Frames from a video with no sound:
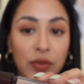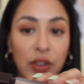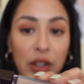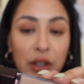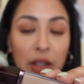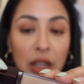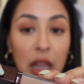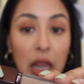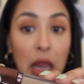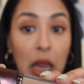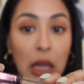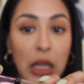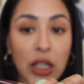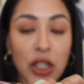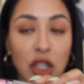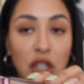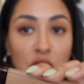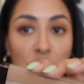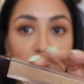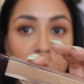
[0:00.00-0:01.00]
very
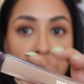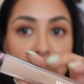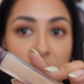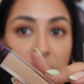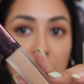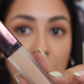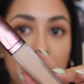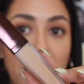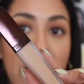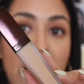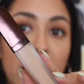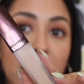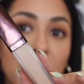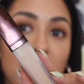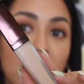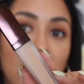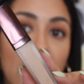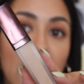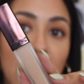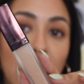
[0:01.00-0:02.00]
luxurious
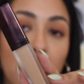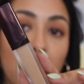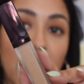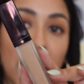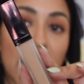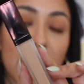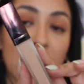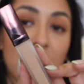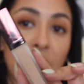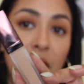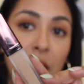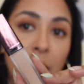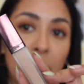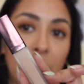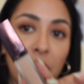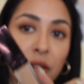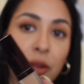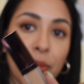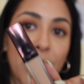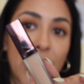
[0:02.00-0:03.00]
packaging, but it's not
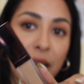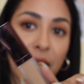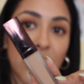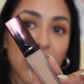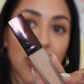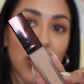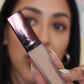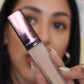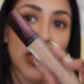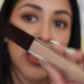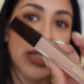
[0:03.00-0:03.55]
about the packaging.